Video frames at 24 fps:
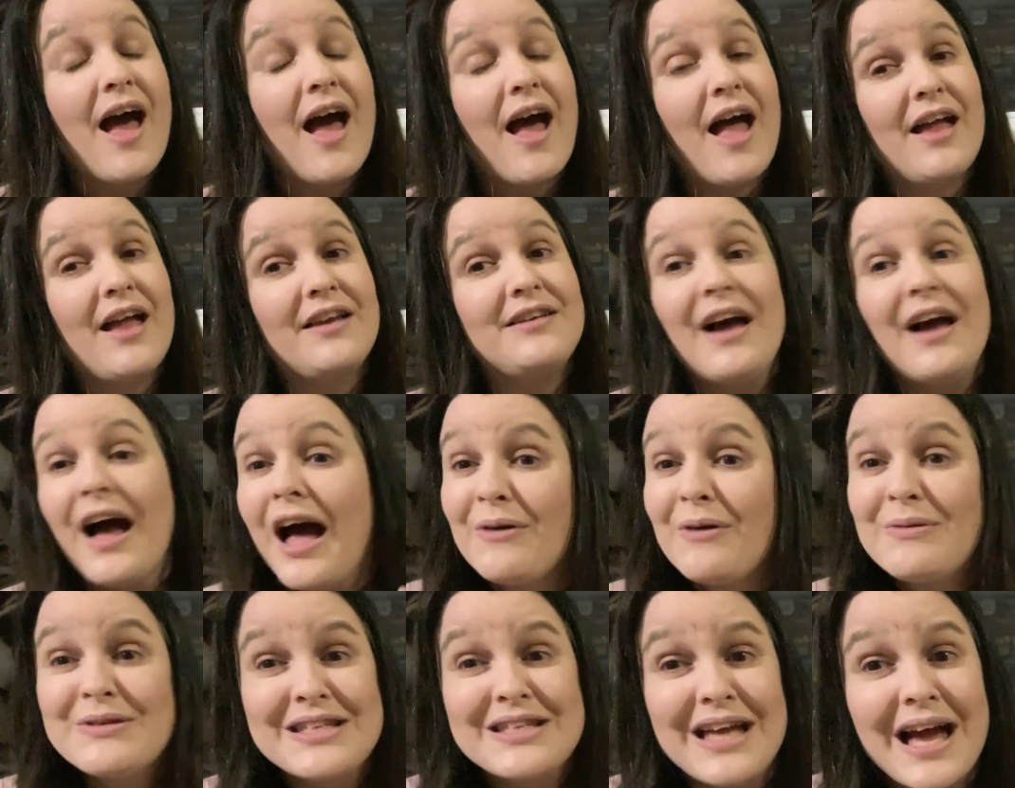And
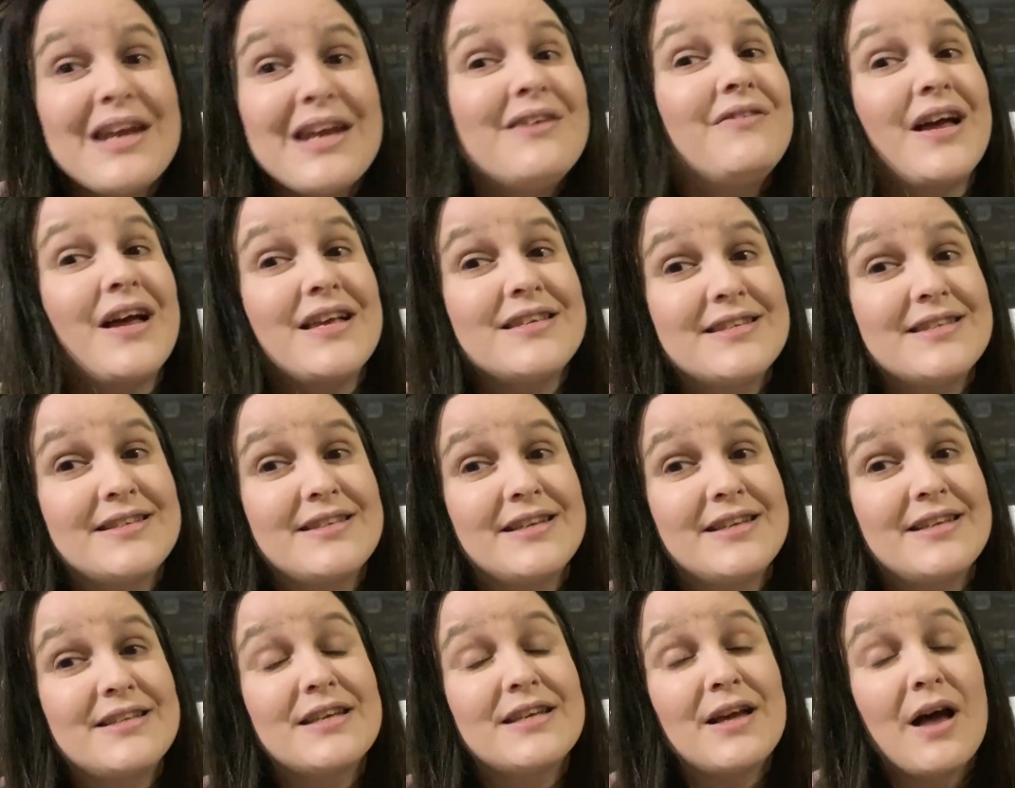I was kind of
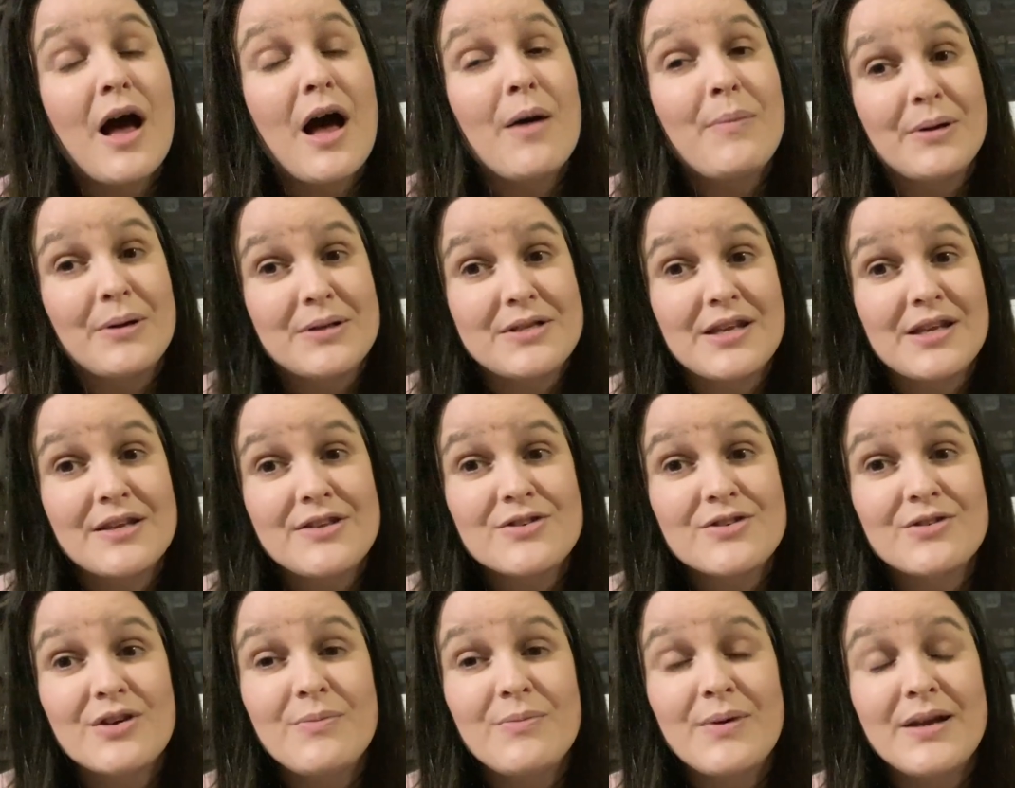hesitant about
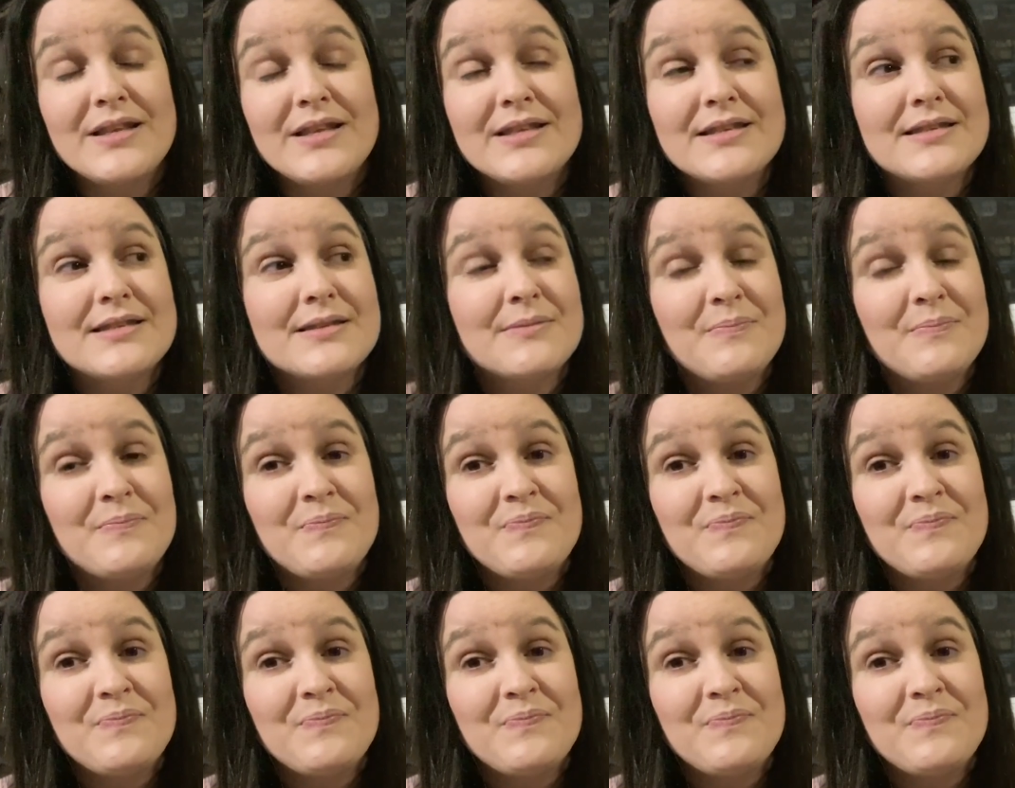sensory bins